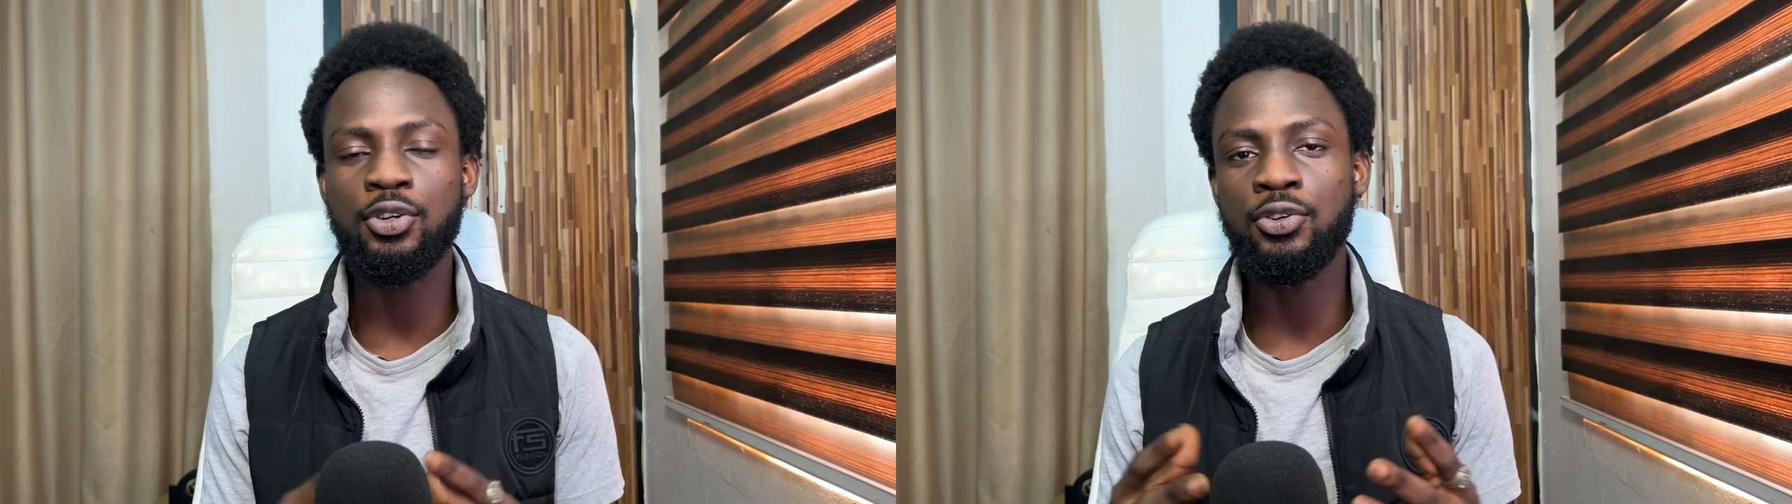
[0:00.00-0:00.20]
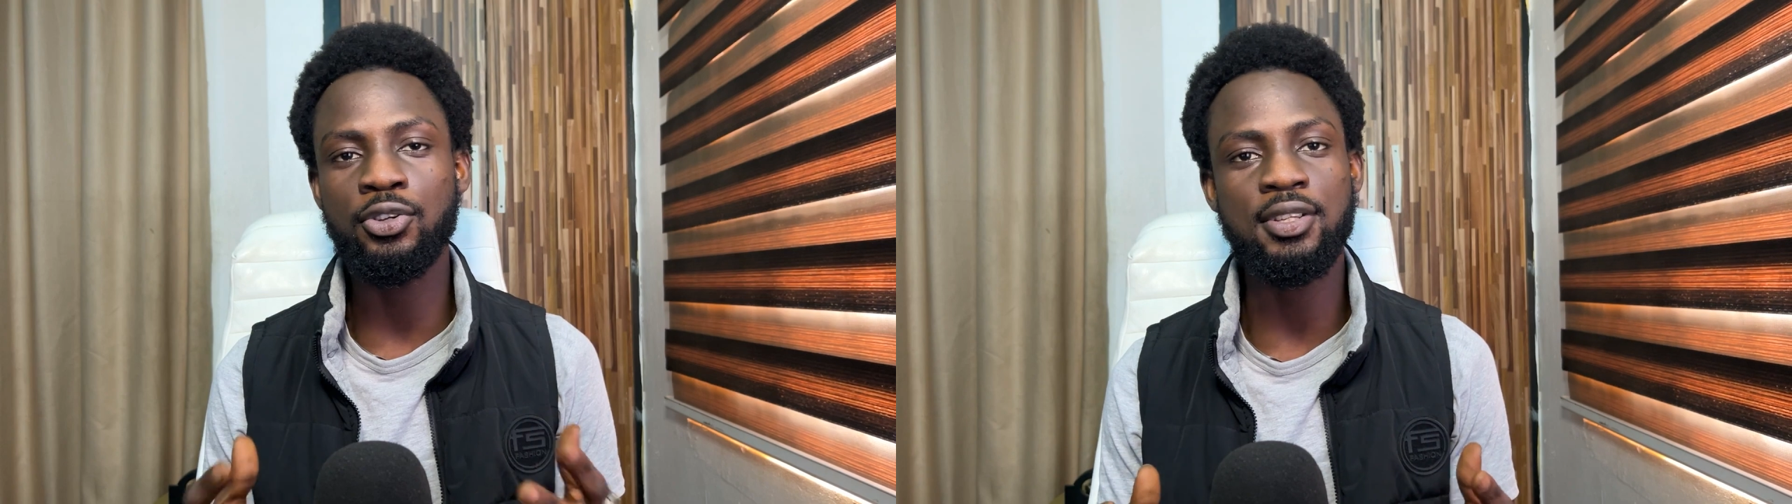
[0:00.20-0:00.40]

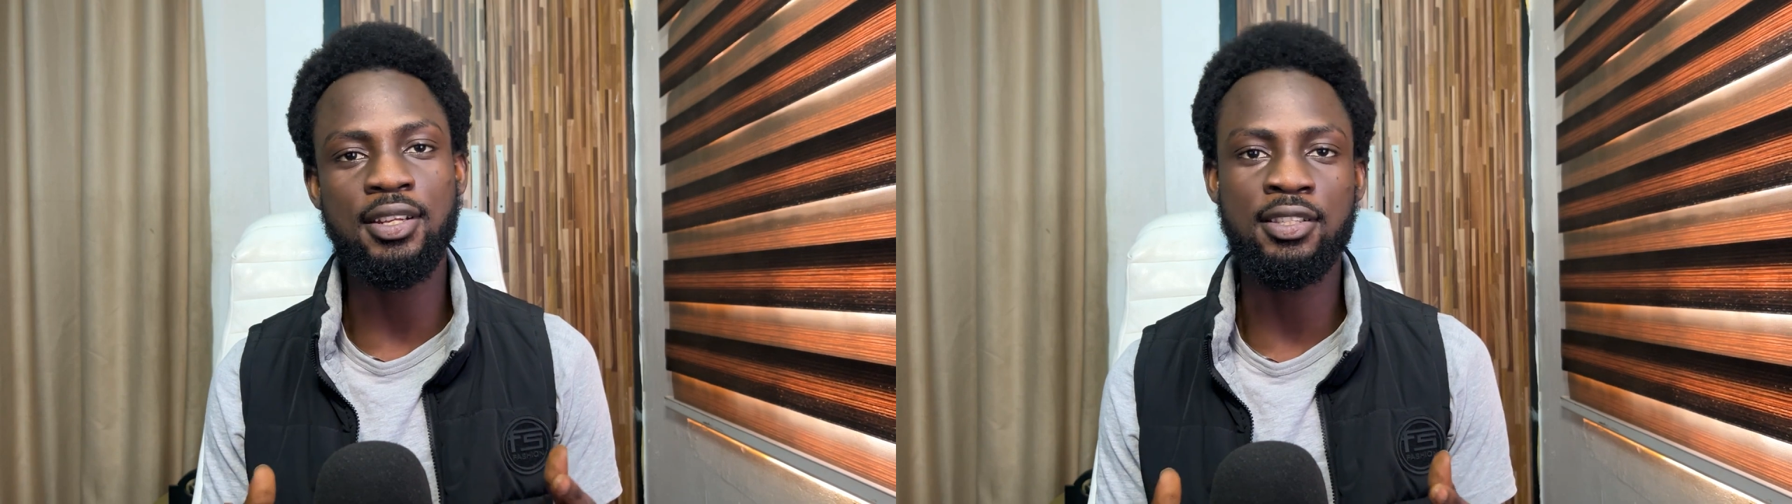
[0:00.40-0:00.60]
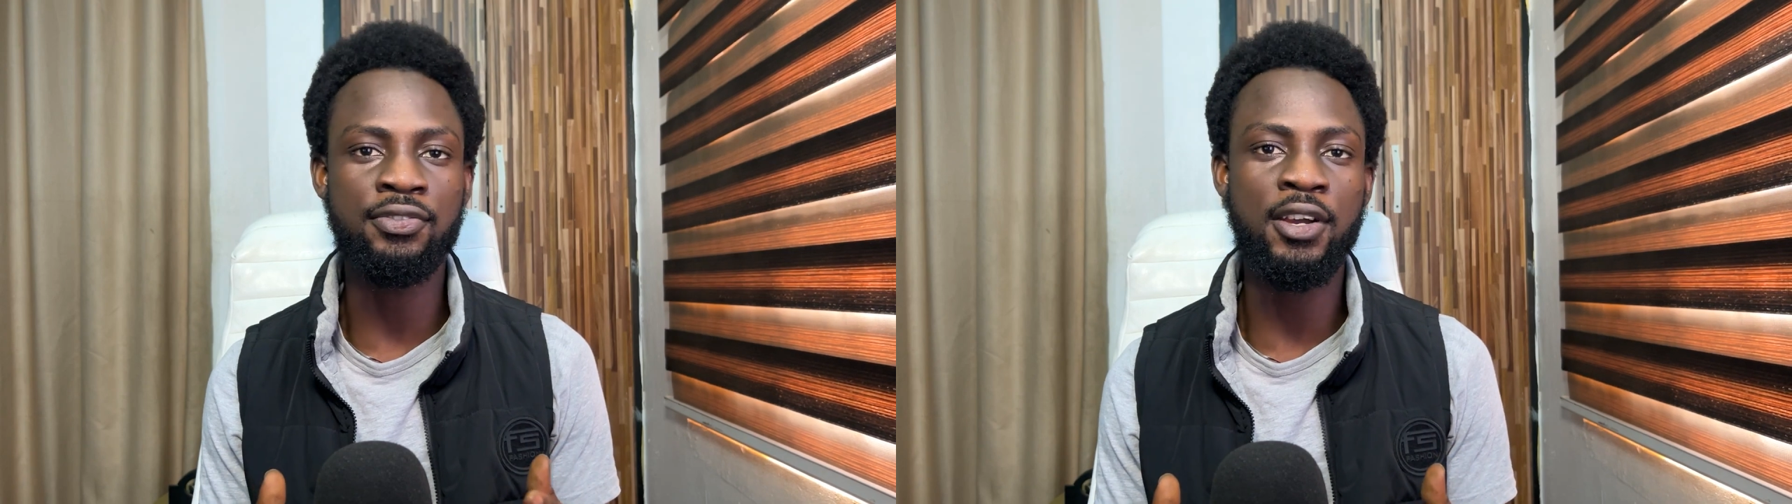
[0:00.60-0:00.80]
not
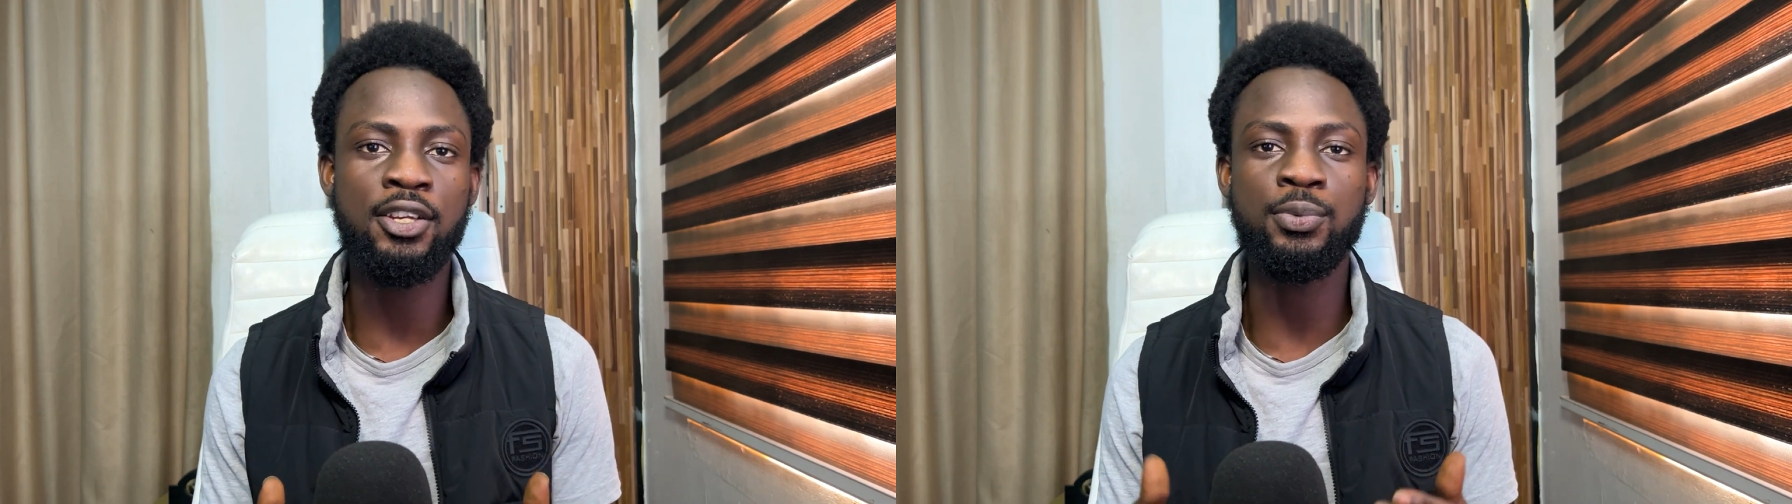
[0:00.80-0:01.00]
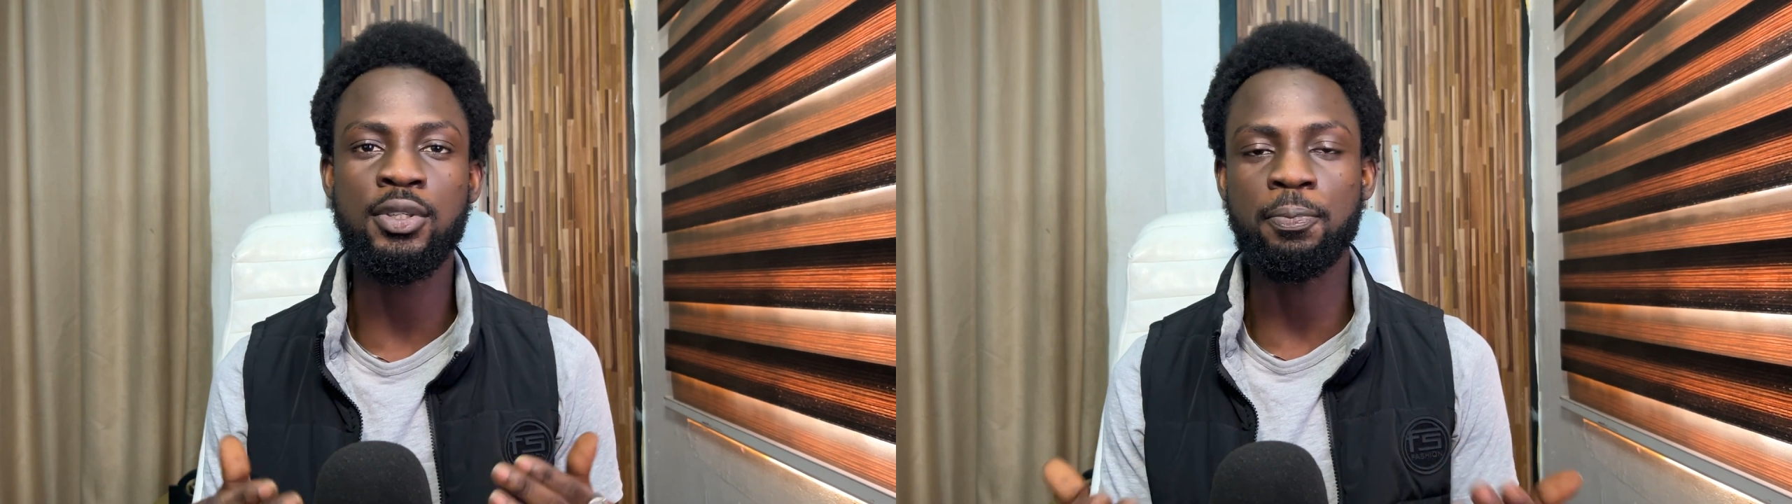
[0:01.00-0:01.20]
satisfied
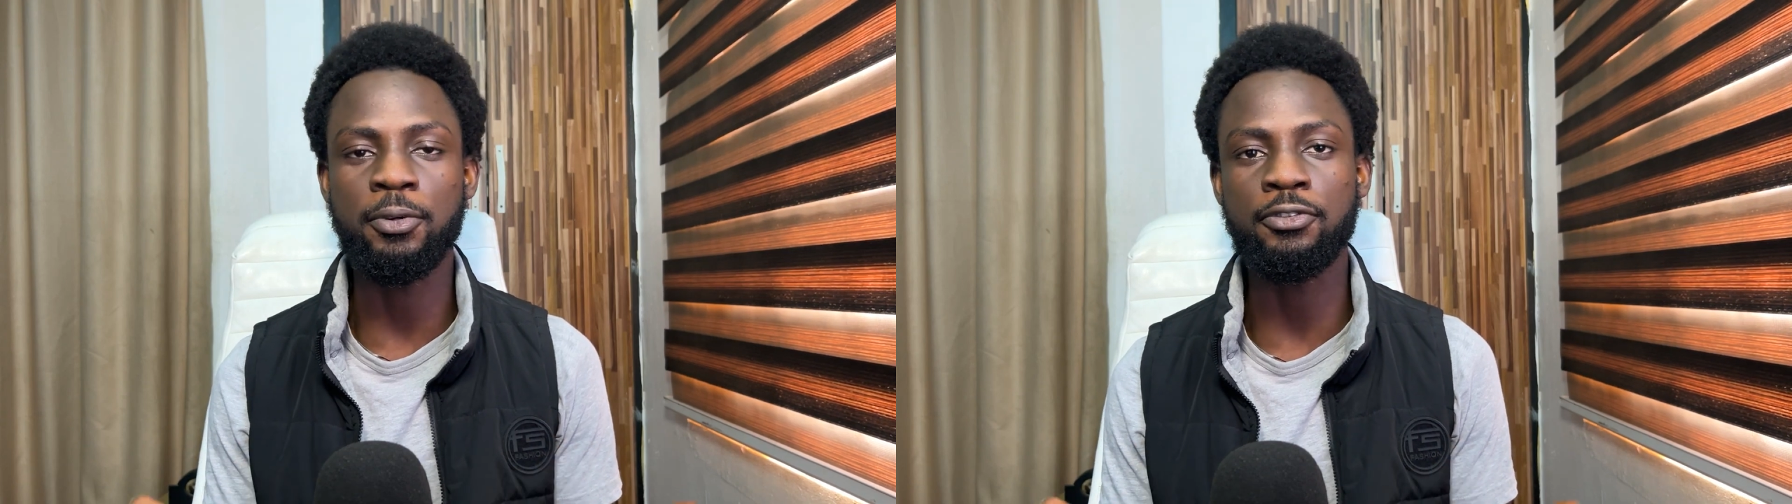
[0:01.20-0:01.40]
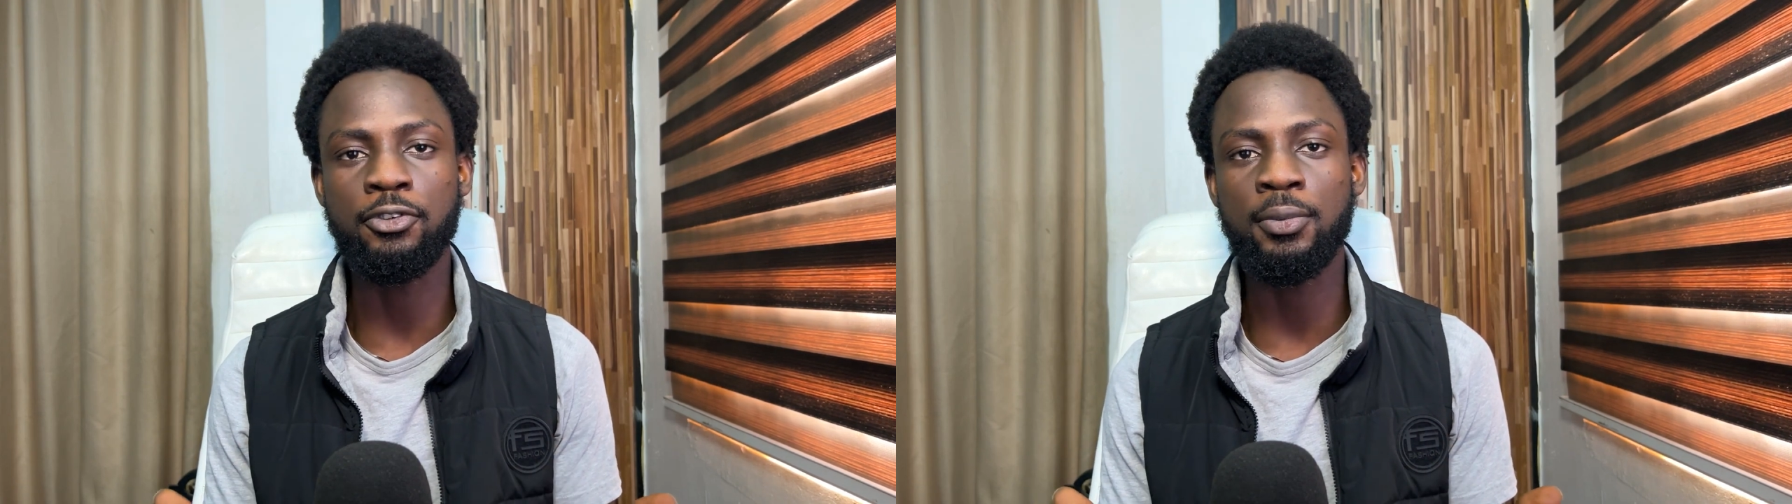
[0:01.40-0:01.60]
with the
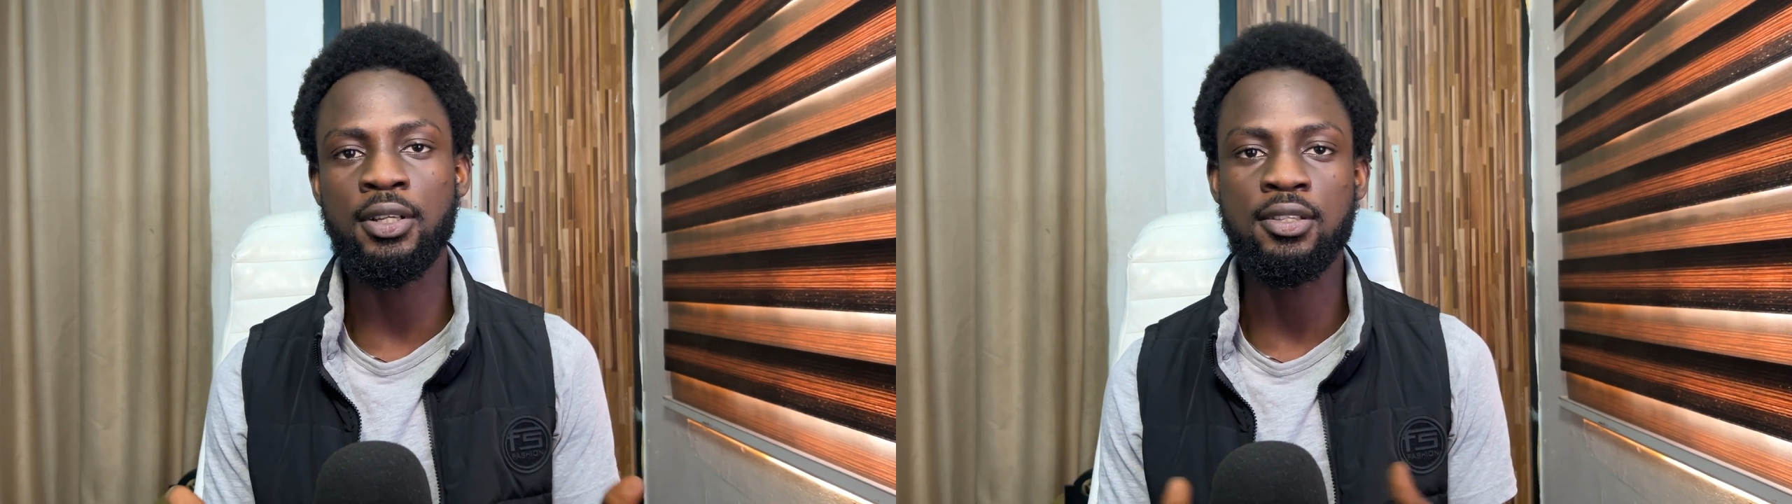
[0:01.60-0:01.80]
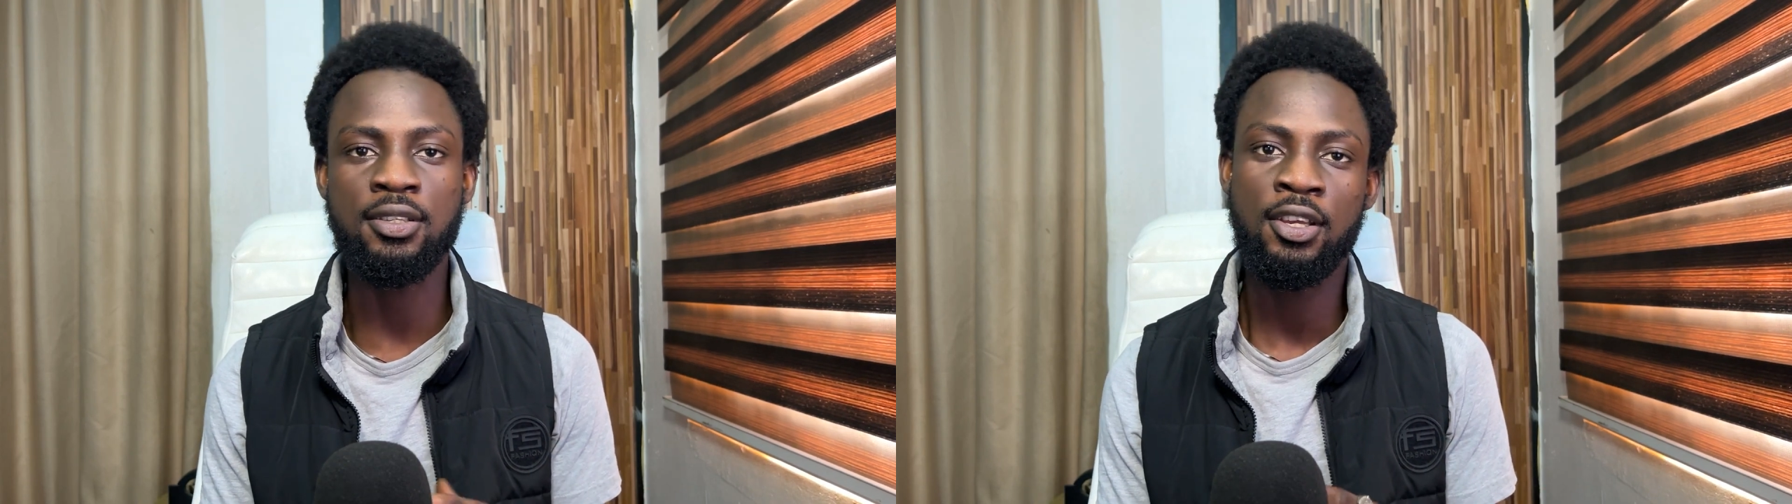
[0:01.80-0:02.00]

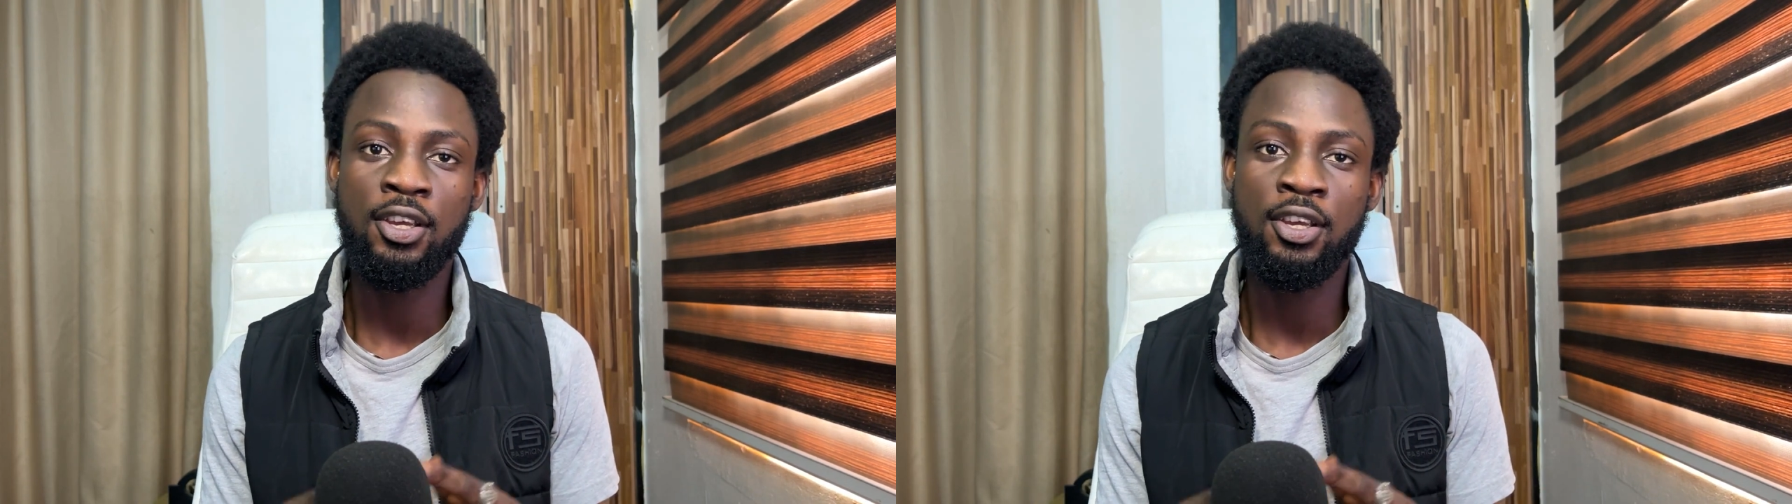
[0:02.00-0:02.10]
performance.